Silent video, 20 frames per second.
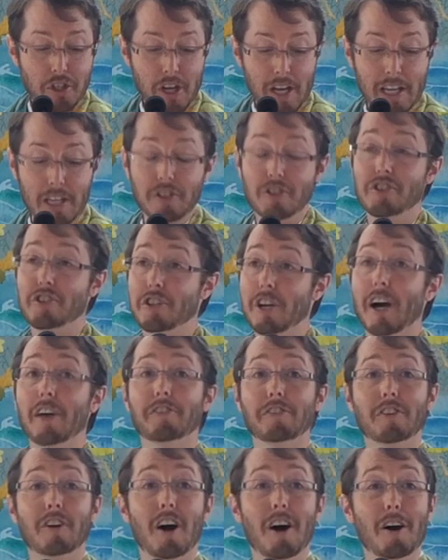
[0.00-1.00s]
change
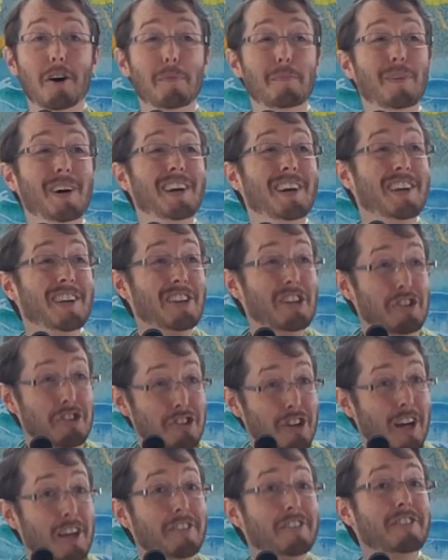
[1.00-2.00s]
does come,
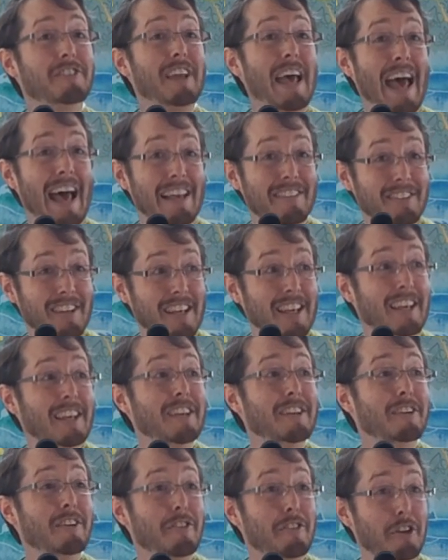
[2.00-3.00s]
just as
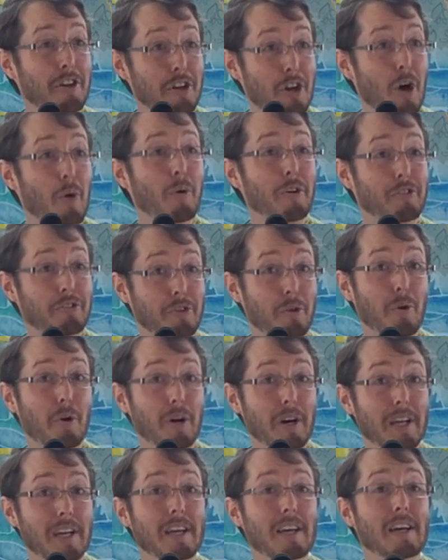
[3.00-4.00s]
in the Noah
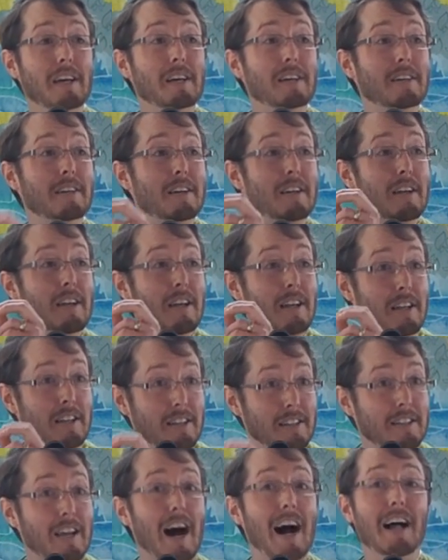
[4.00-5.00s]
story,
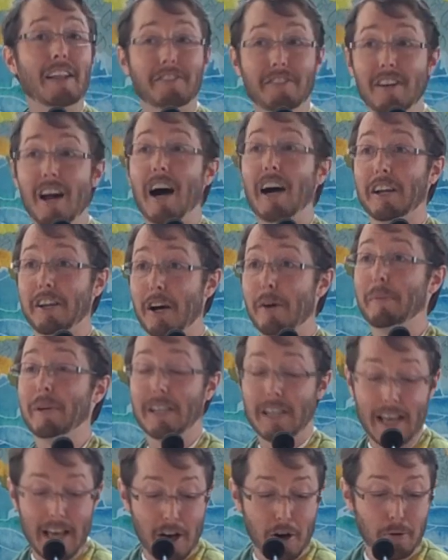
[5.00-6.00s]
God's not
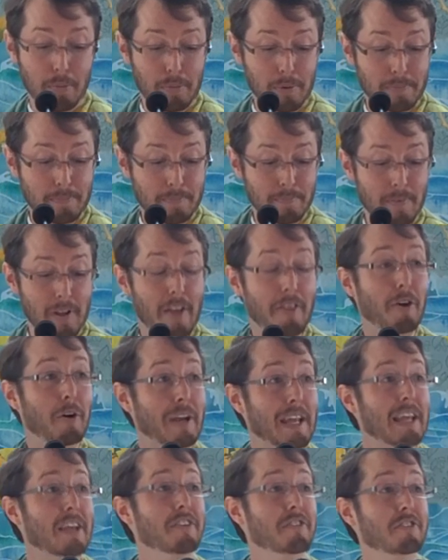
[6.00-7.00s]
coming to help.
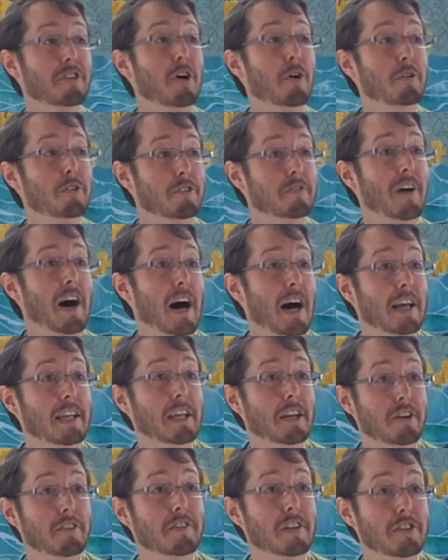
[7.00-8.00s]
There is no divine
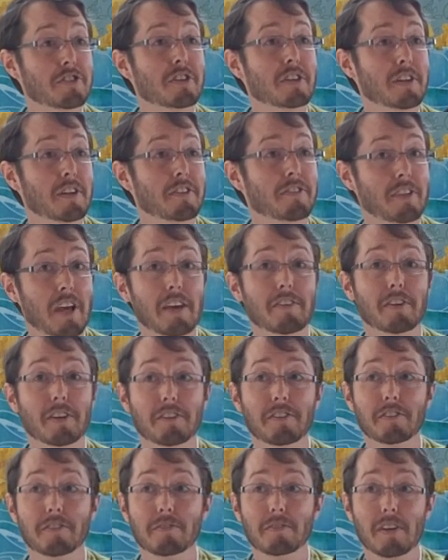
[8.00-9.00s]
intervention to save
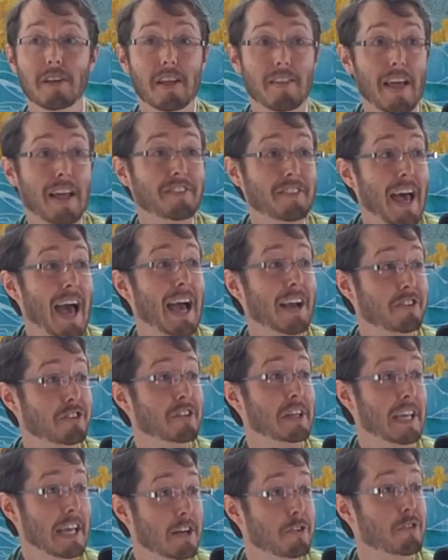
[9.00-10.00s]
us. That's
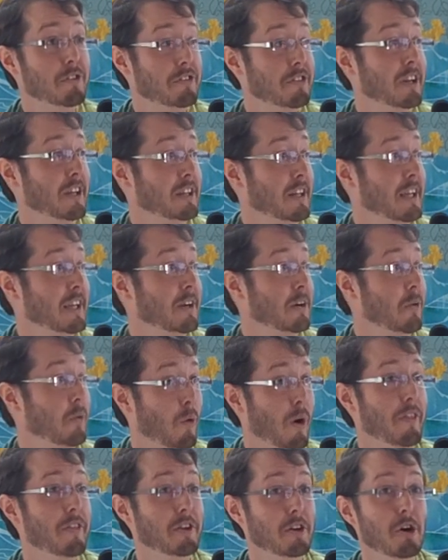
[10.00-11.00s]
actually, interestingly,
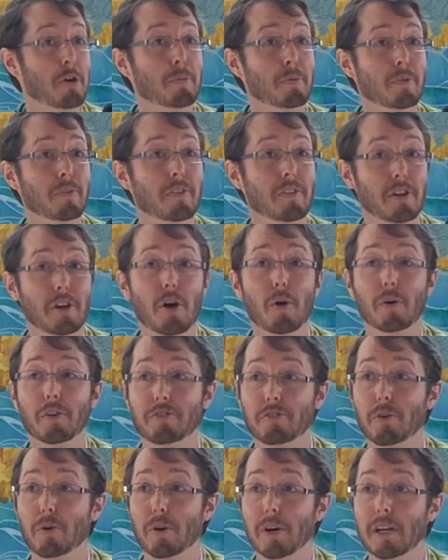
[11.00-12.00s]
what the Noah, the Noah
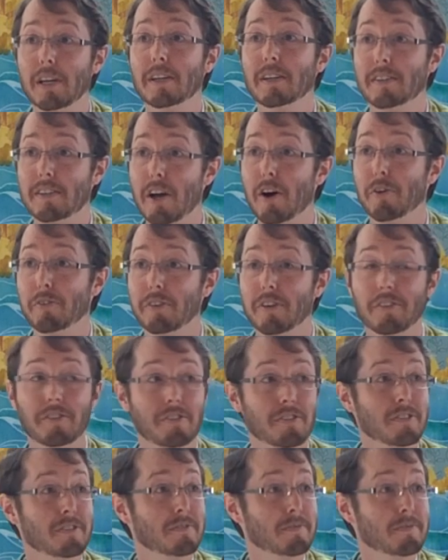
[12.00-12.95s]
story tells us.